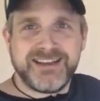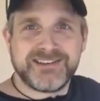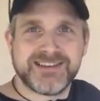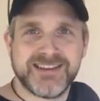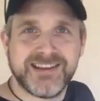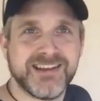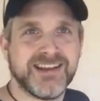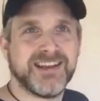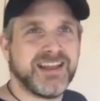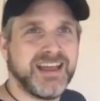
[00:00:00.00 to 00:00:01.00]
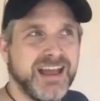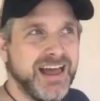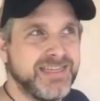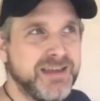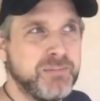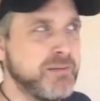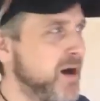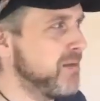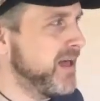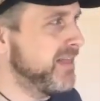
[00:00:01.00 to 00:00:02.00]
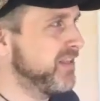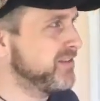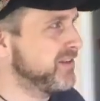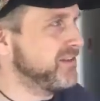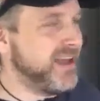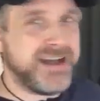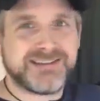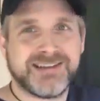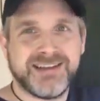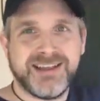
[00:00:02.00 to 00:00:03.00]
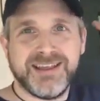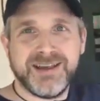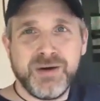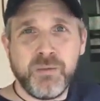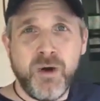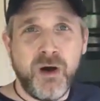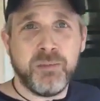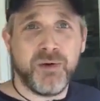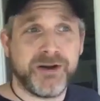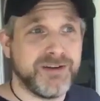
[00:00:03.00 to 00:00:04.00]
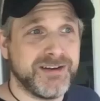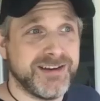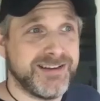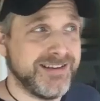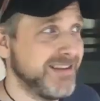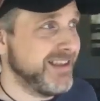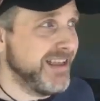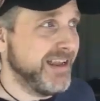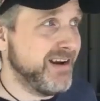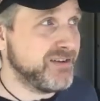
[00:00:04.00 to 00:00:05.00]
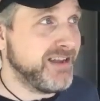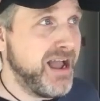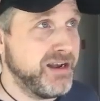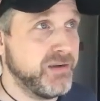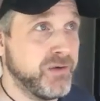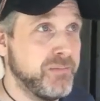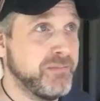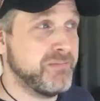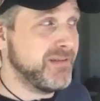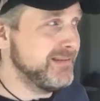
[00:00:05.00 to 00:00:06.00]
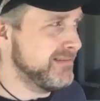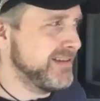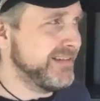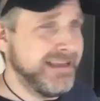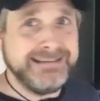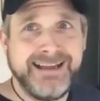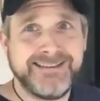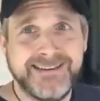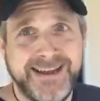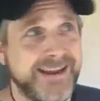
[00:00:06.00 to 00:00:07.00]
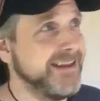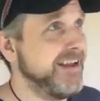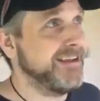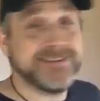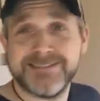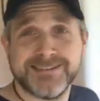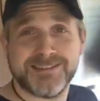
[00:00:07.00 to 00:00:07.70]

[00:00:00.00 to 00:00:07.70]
eighties. I think my mom had this exact wall border in our dining room in like nineteen eighty-eight.